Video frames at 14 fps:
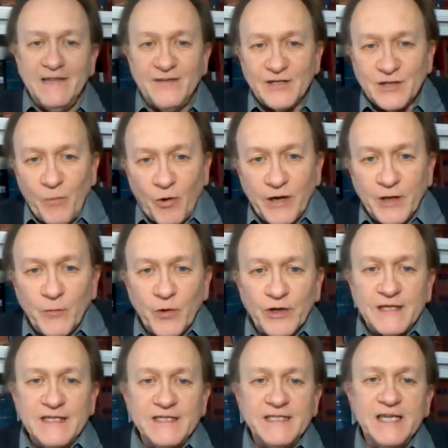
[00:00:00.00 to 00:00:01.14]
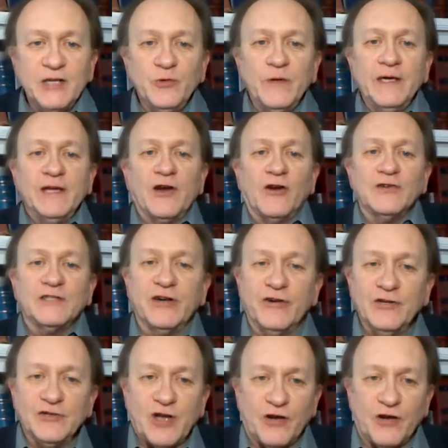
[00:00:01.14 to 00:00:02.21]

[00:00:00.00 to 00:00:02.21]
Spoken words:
This morning we're continuing in our series